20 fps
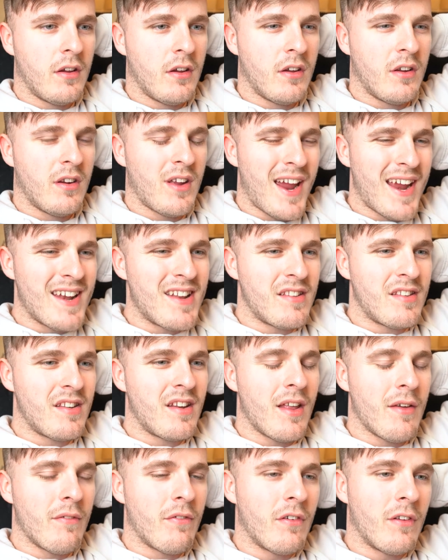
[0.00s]
and I
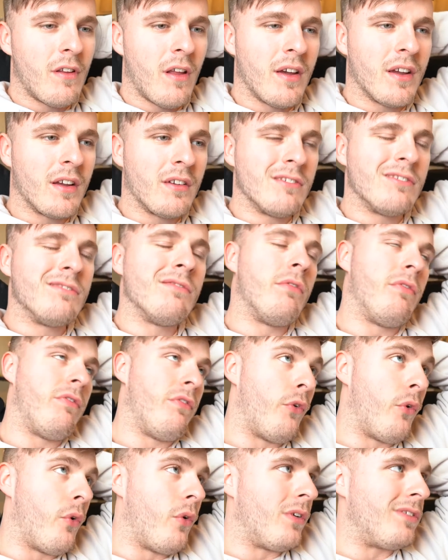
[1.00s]
edited it for like
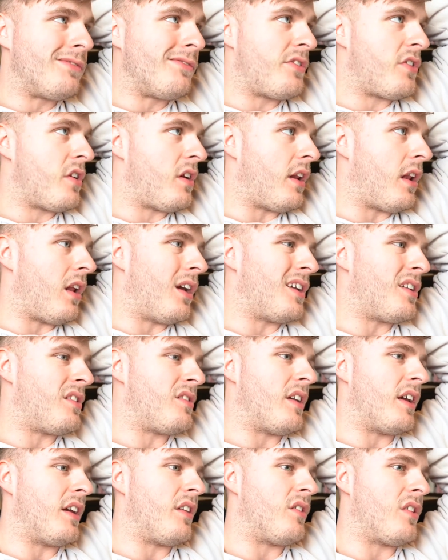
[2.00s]
four, it's only like
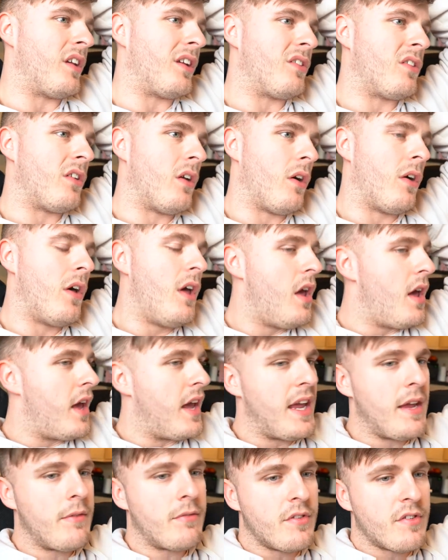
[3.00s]
six, six and a half.
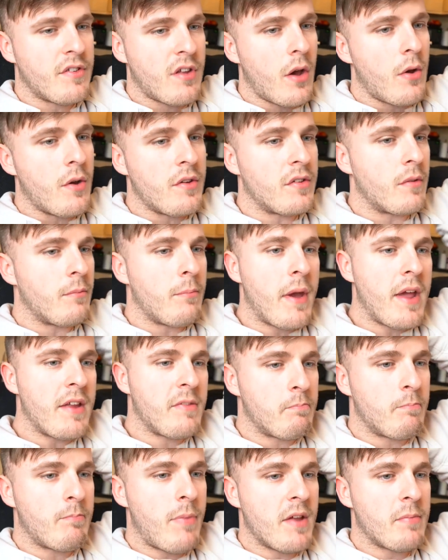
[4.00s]
Even so, it's the
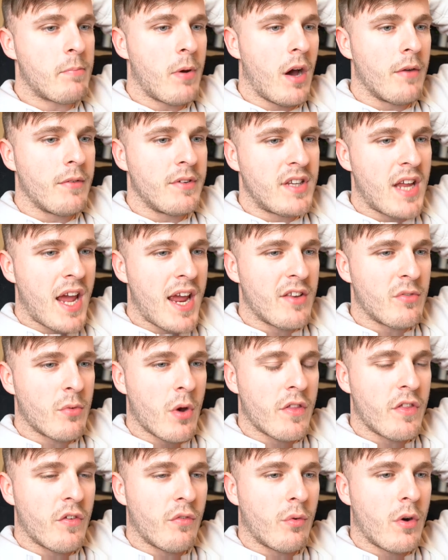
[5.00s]
best, best part of a day's
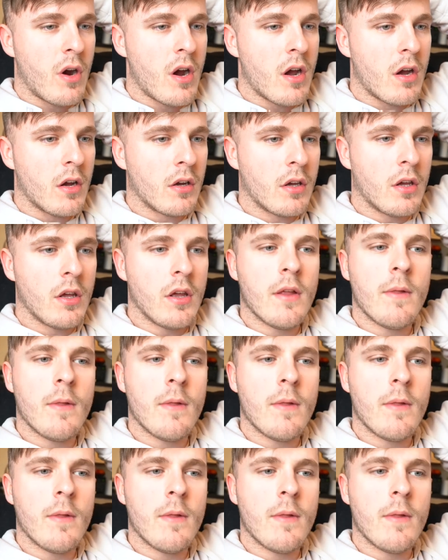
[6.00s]
worth of work.